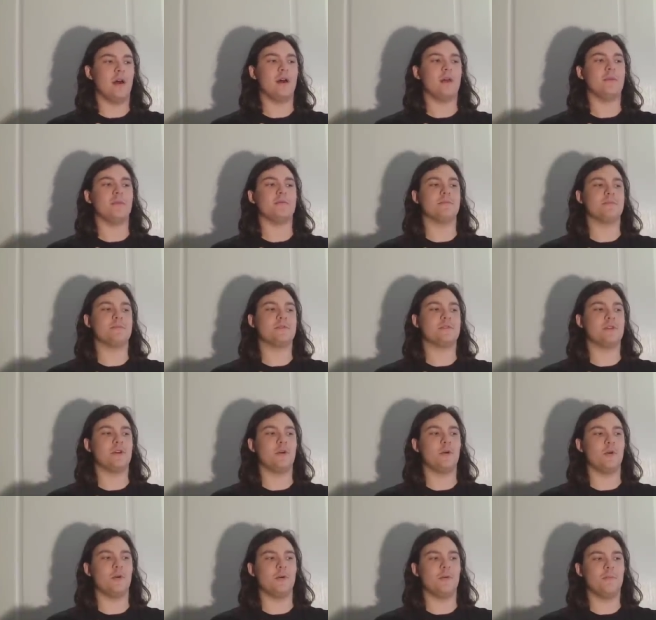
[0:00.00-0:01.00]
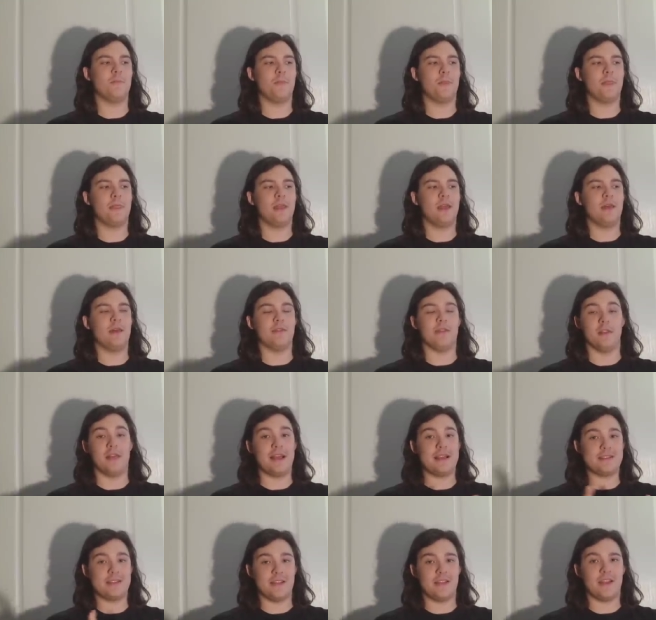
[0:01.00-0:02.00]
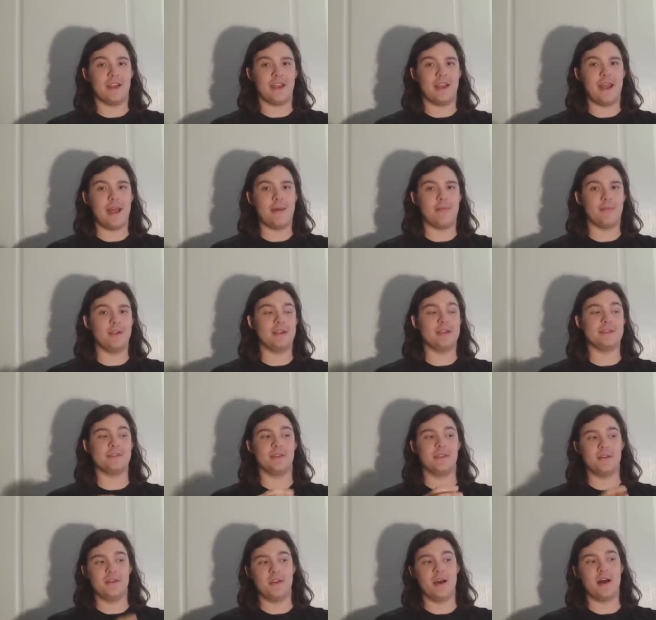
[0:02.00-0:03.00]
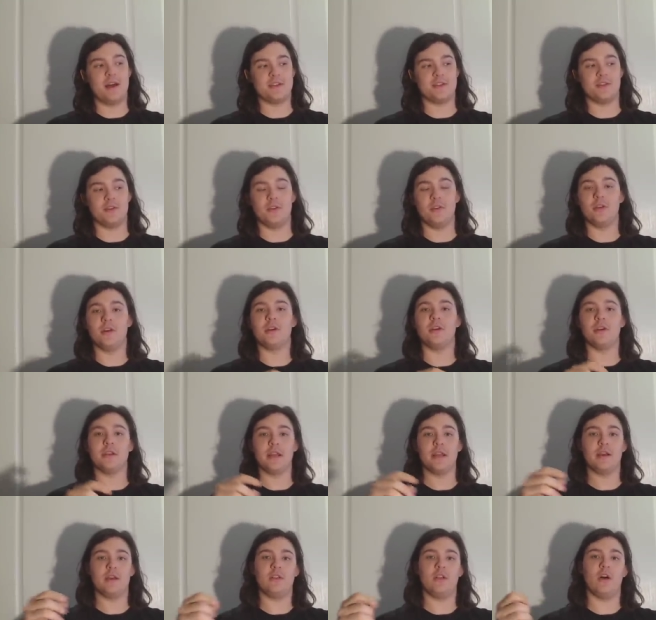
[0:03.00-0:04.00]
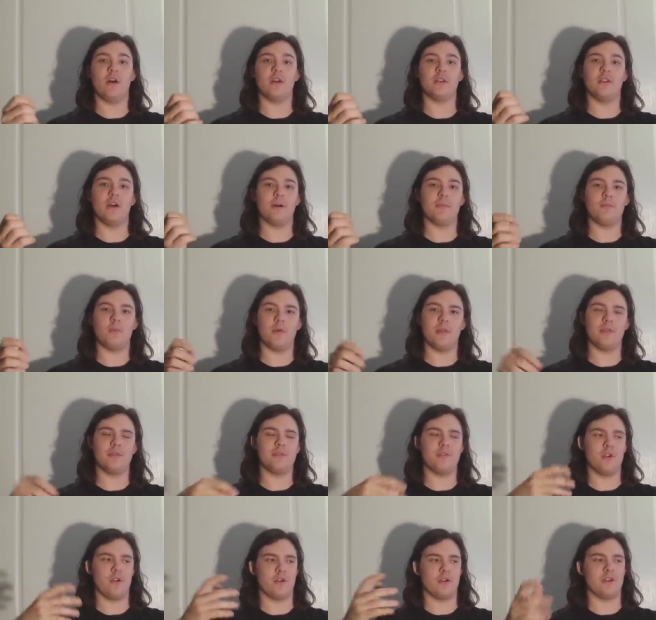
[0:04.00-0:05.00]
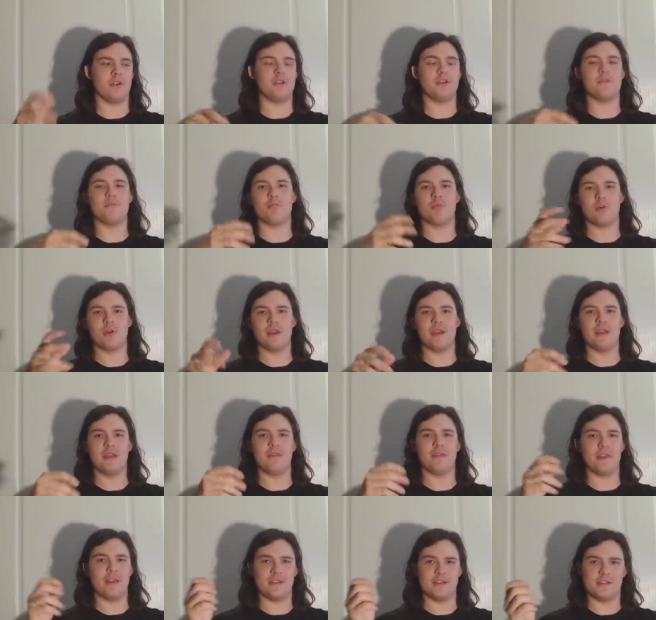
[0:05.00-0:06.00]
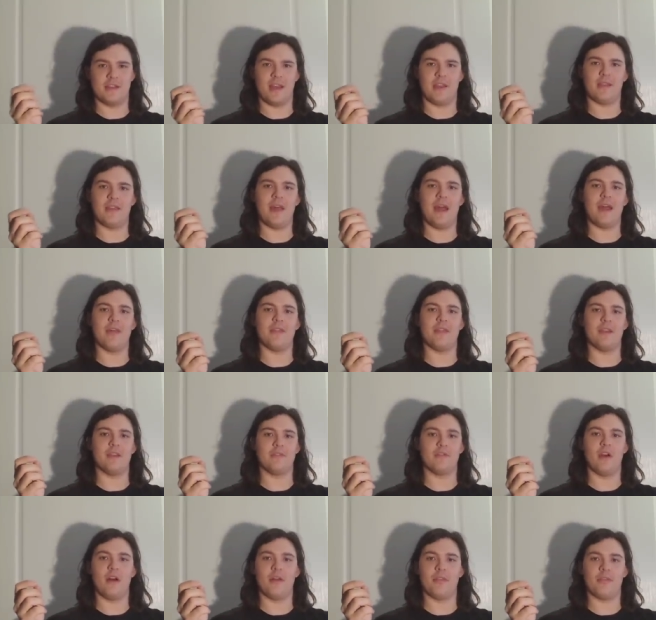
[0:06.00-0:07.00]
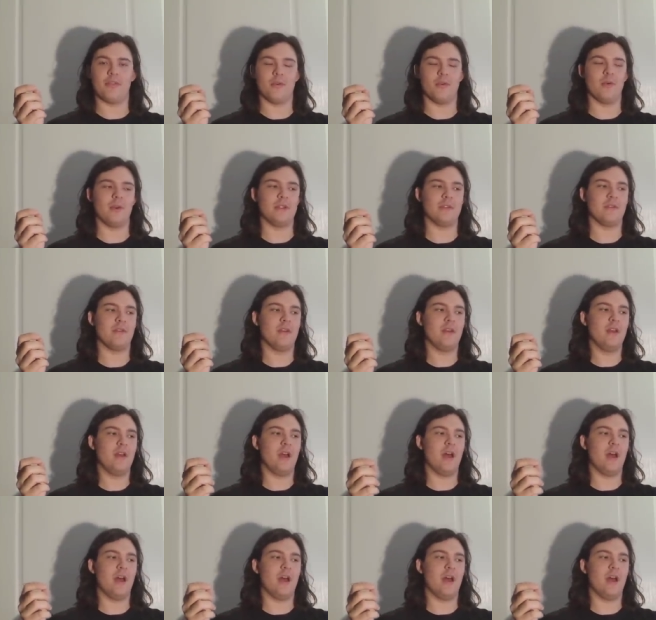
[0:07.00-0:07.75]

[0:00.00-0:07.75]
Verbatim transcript: Um, so the last thing that could happen is the nozzle could get clogged up with dirt and debris and things like that that have gone through it.